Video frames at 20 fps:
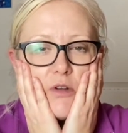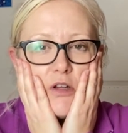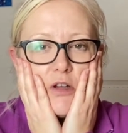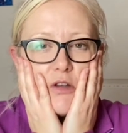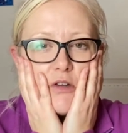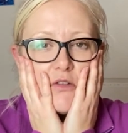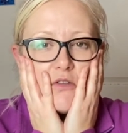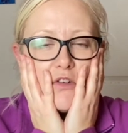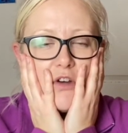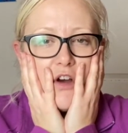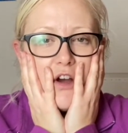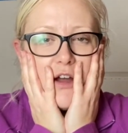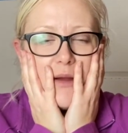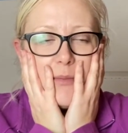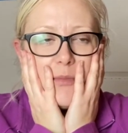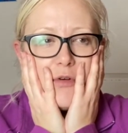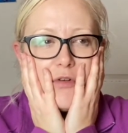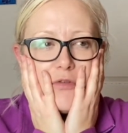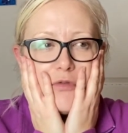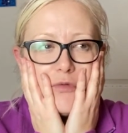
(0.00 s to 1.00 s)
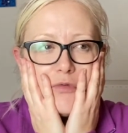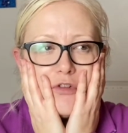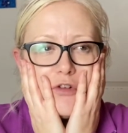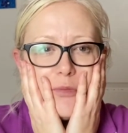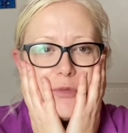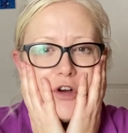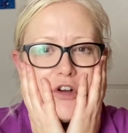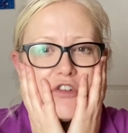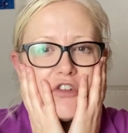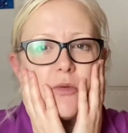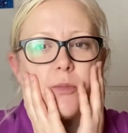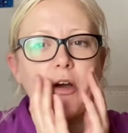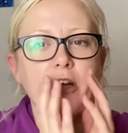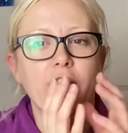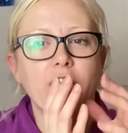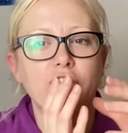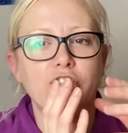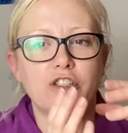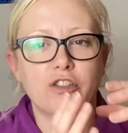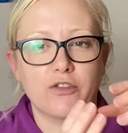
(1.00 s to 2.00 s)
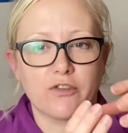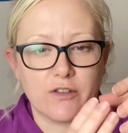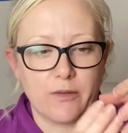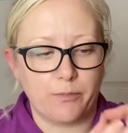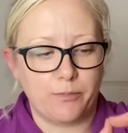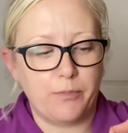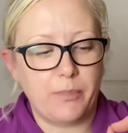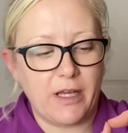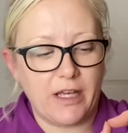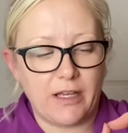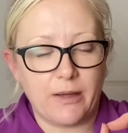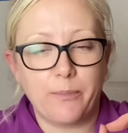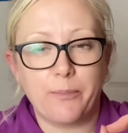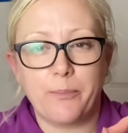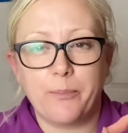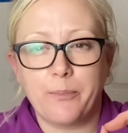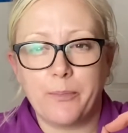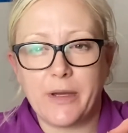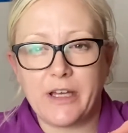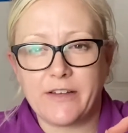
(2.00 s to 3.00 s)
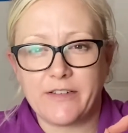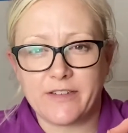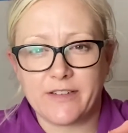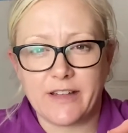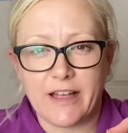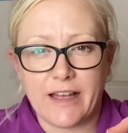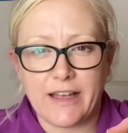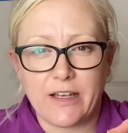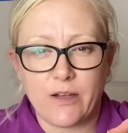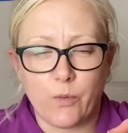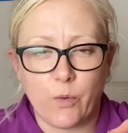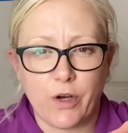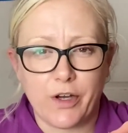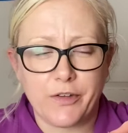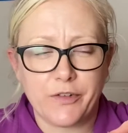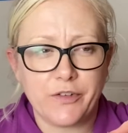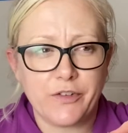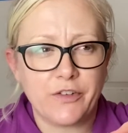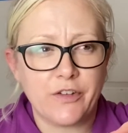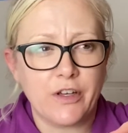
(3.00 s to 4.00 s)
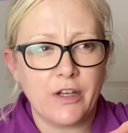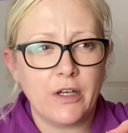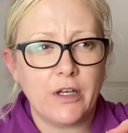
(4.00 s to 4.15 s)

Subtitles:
type of tomato, but I know she's got some big beefsteak ones.